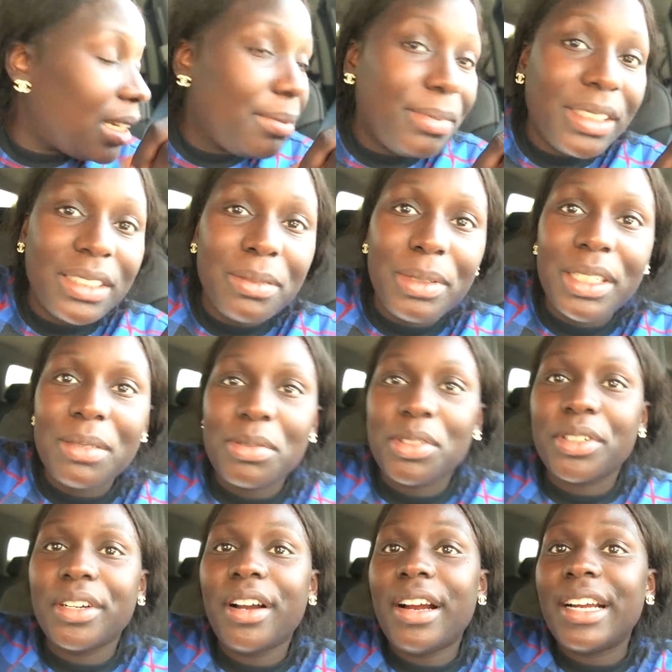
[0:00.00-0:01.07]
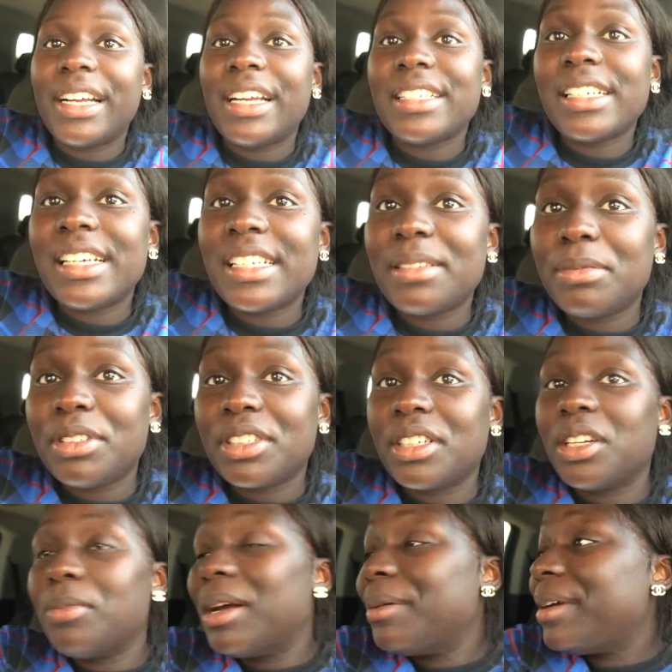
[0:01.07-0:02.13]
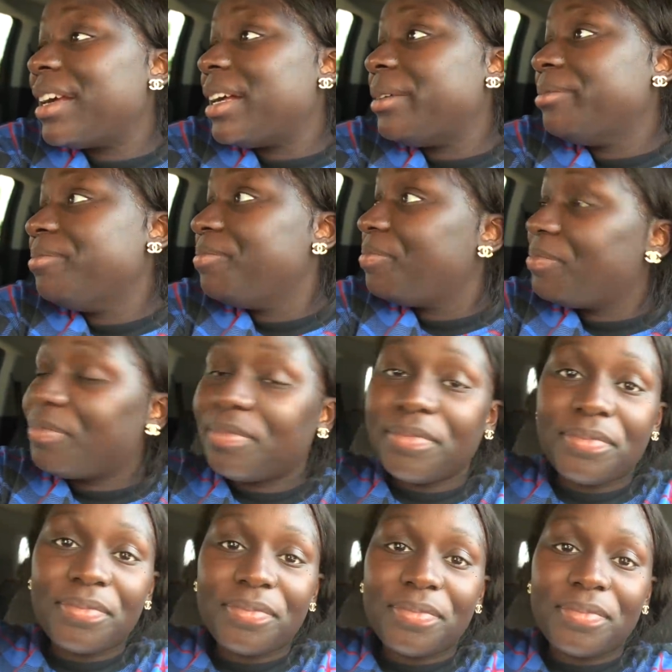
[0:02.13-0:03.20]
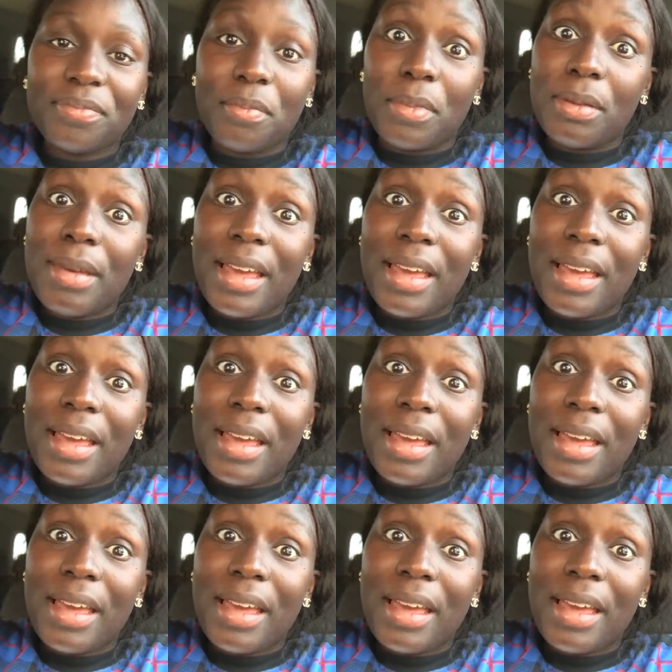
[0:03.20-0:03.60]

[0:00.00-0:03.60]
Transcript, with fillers: Yep, that's a makeup store. All right, guys, I guess I'm just gonna go buy makeup. be